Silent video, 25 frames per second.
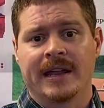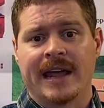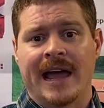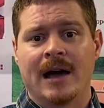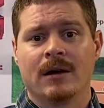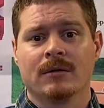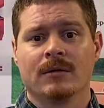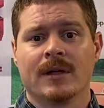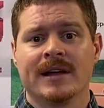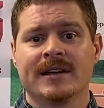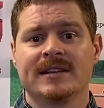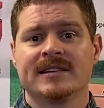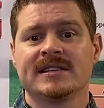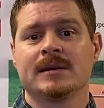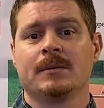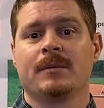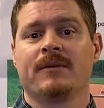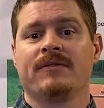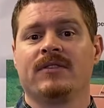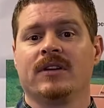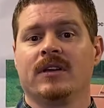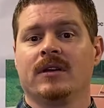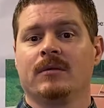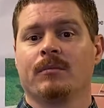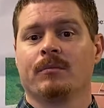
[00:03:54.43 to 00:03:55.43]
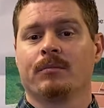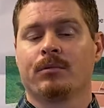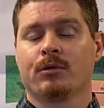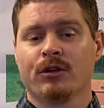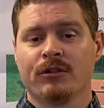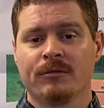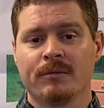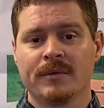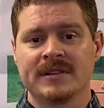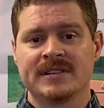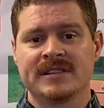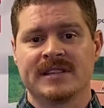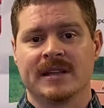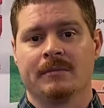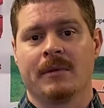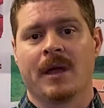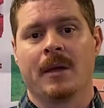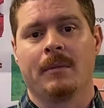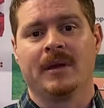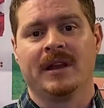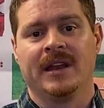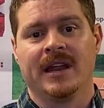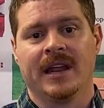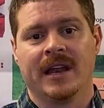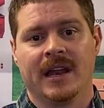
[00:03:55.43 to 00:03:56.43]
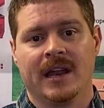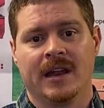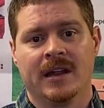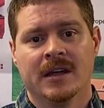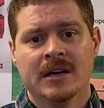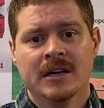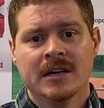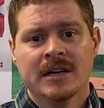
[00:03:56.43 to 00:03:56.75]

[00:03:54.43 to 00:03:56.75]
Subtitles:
outlined some of the improvements that may be needed